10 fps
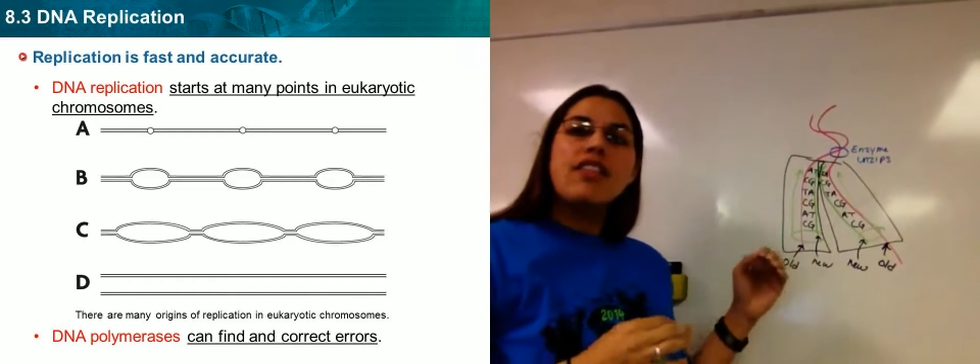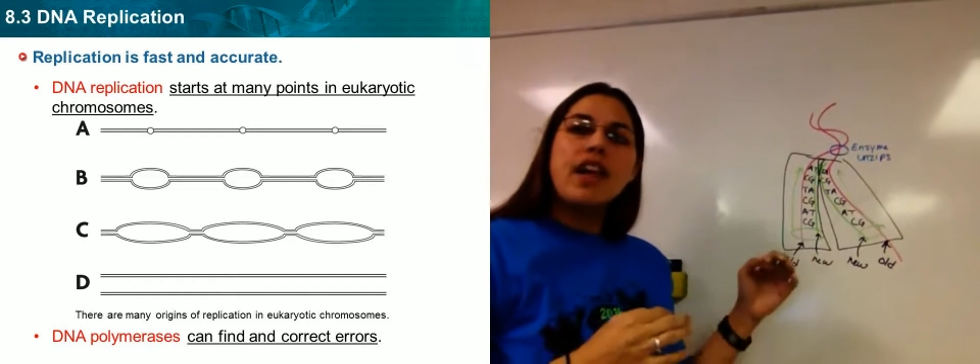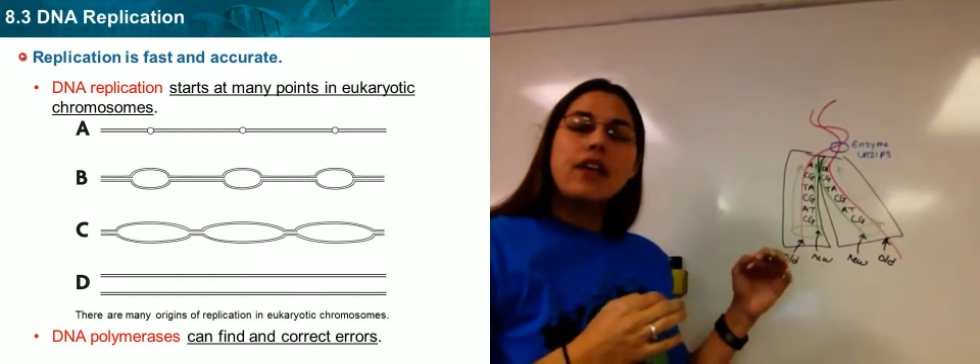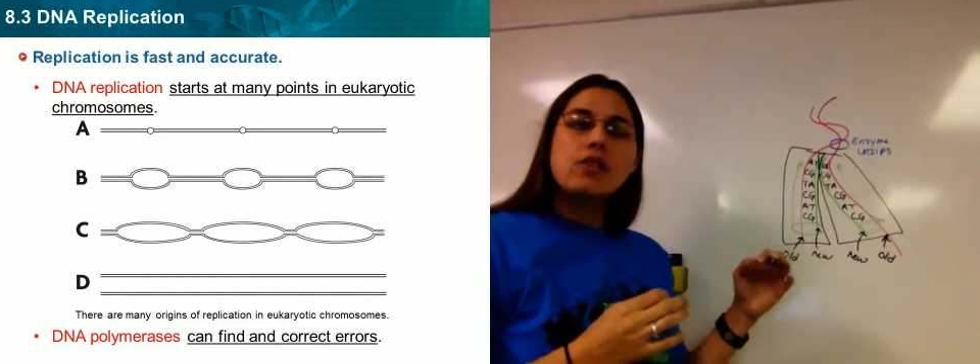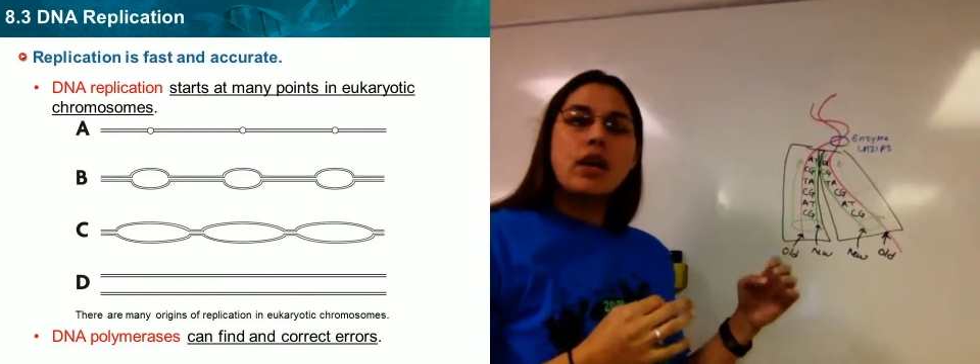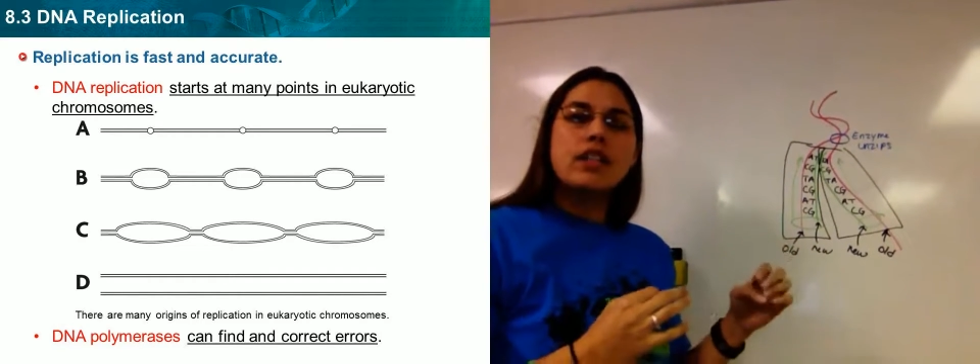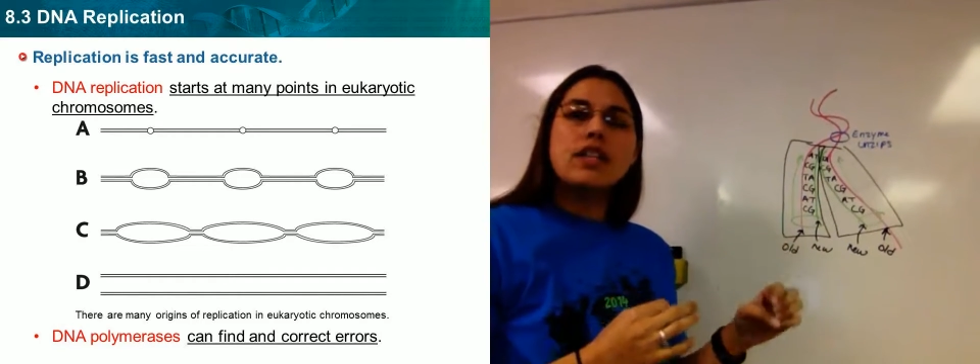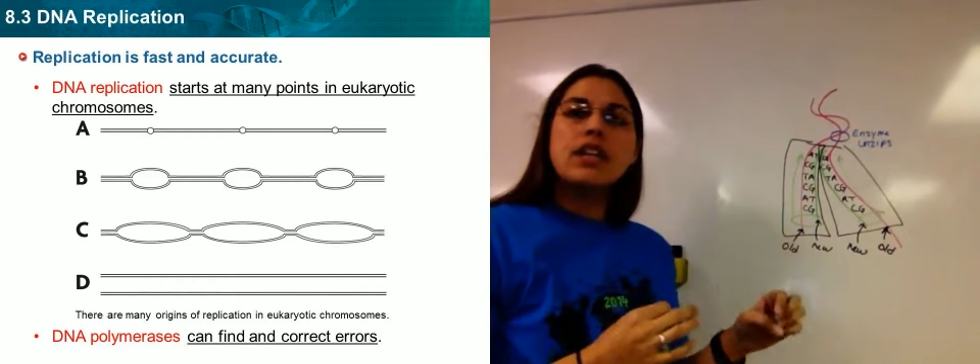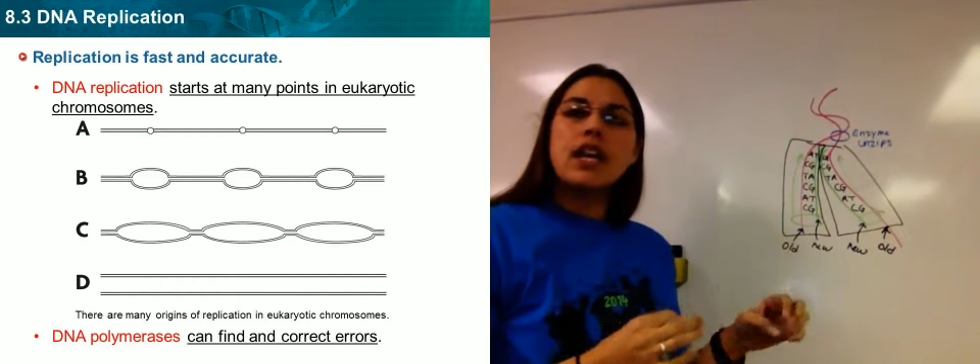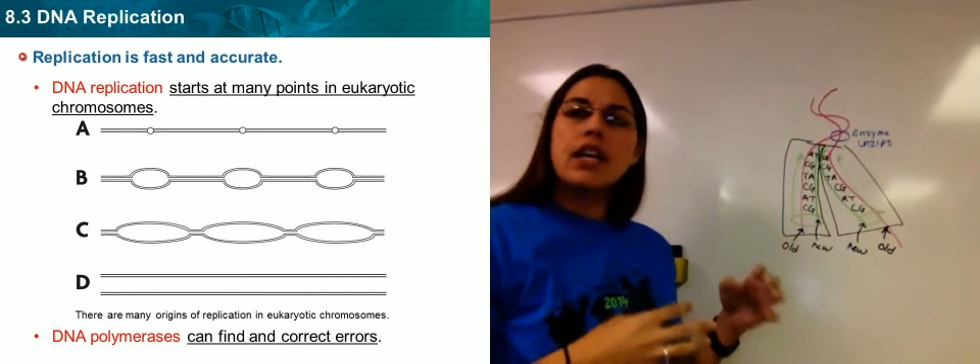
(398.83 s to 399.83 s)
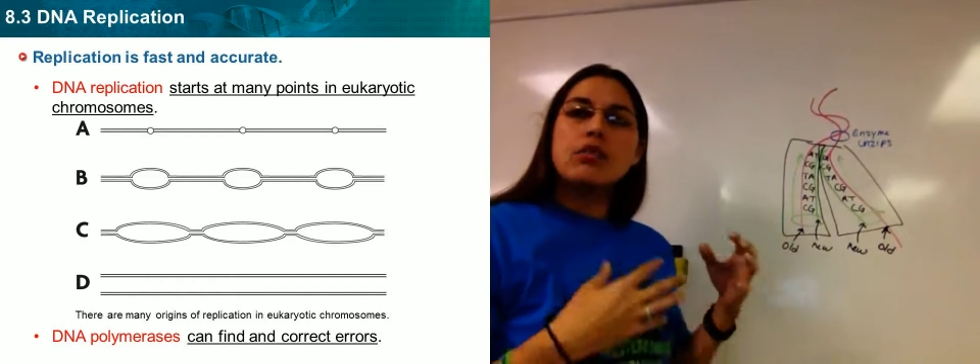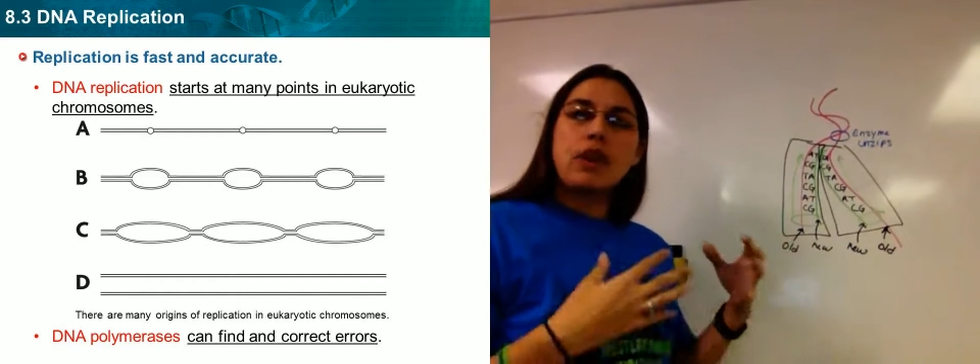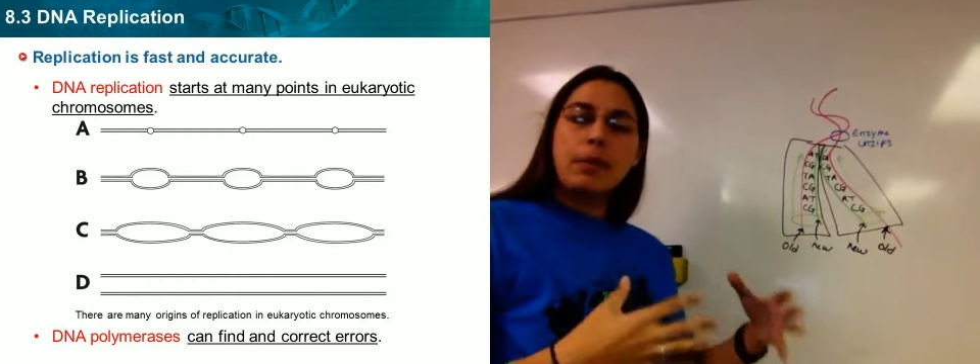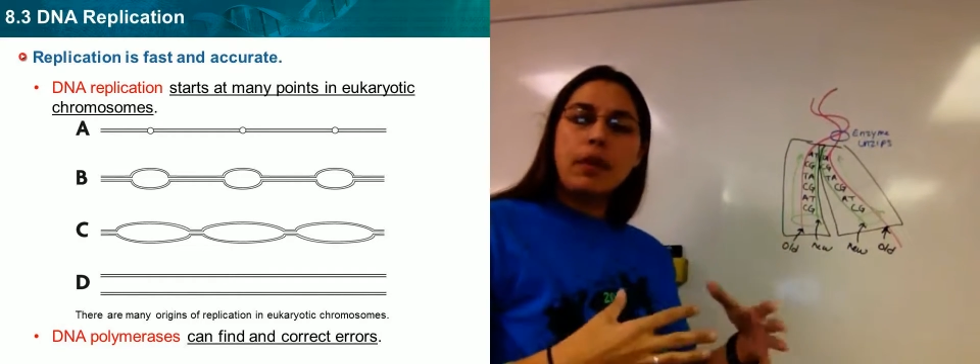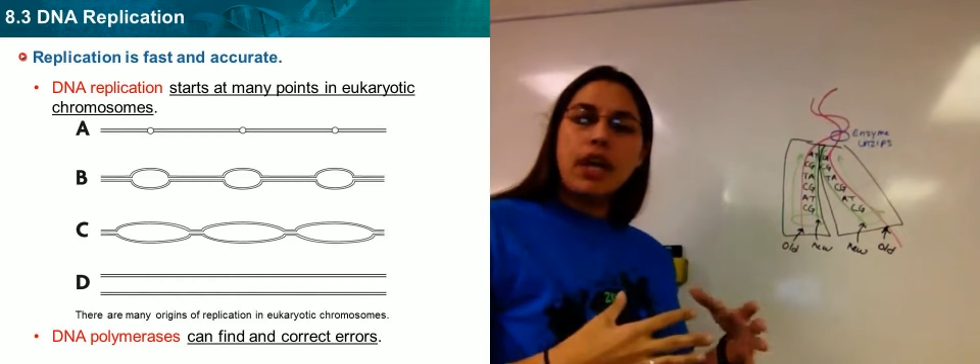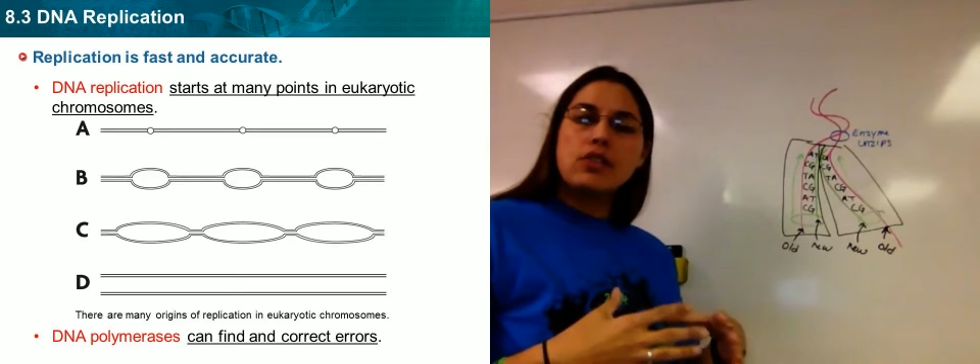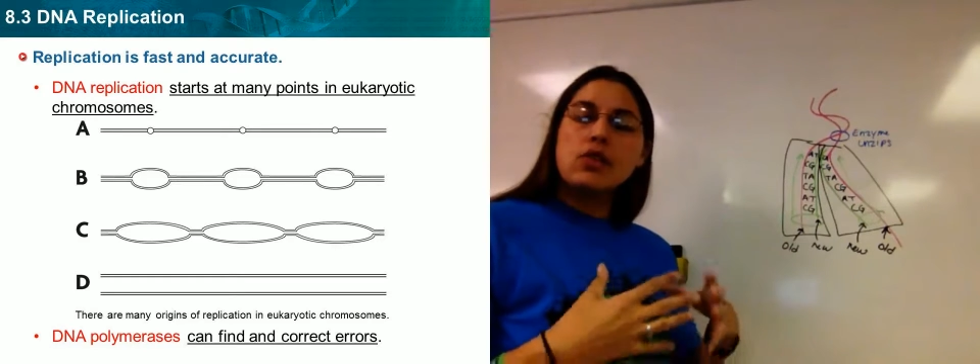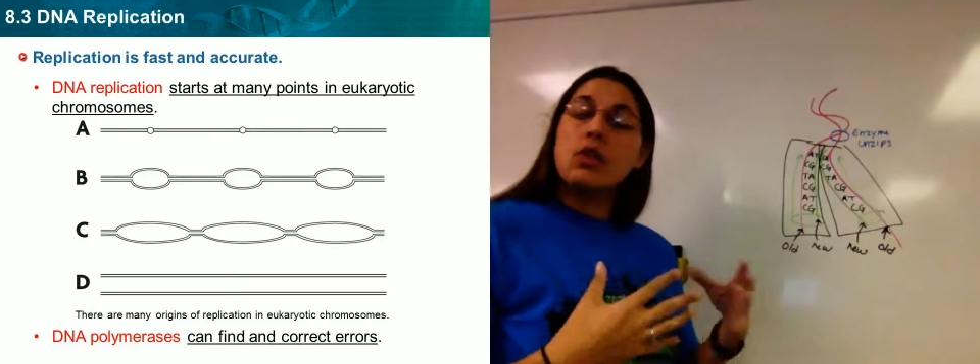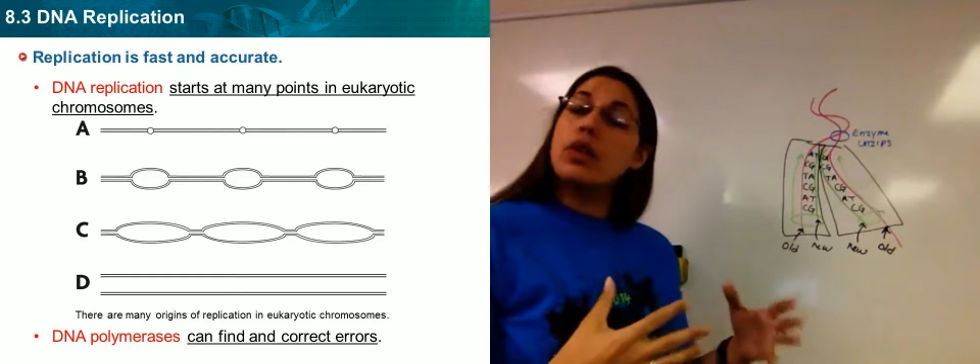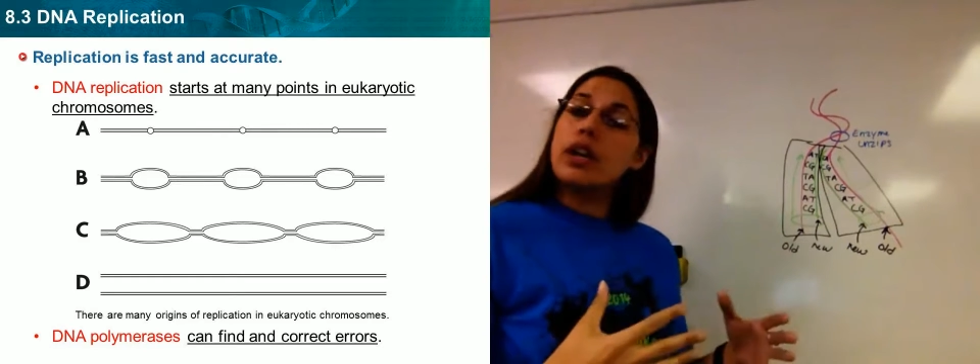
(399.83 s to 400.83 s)
That's why DNA can replicate
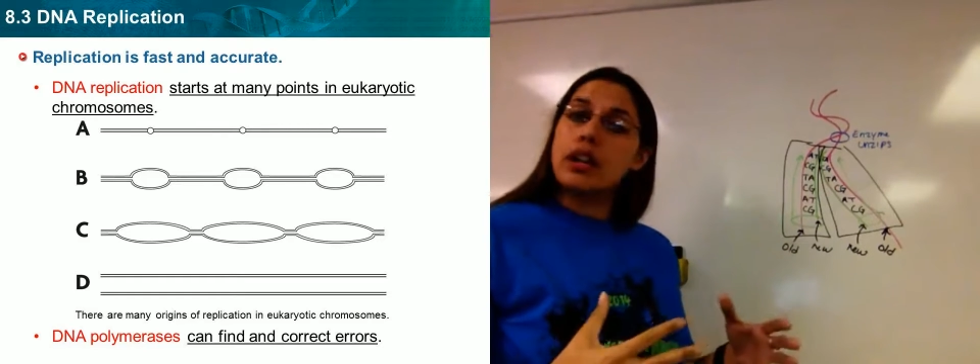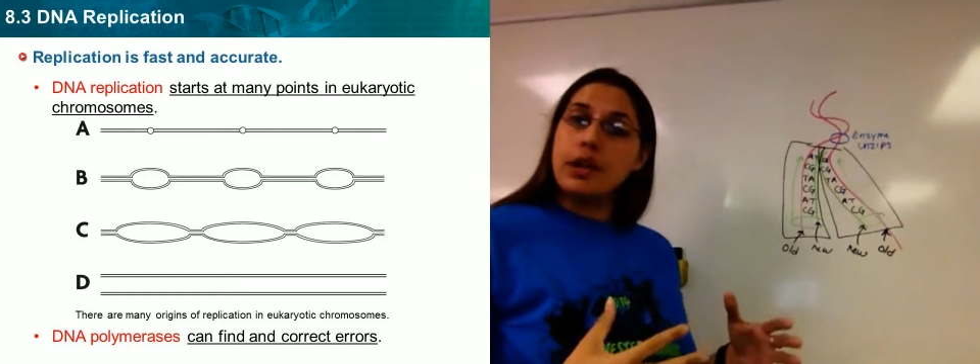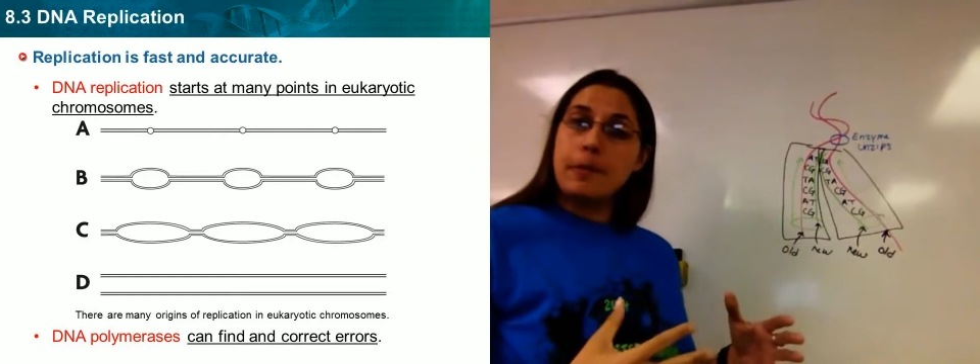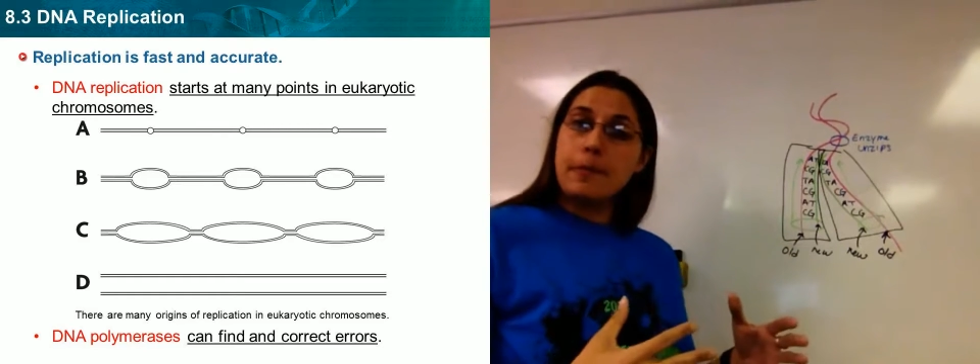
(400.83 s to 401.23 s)
so quickly.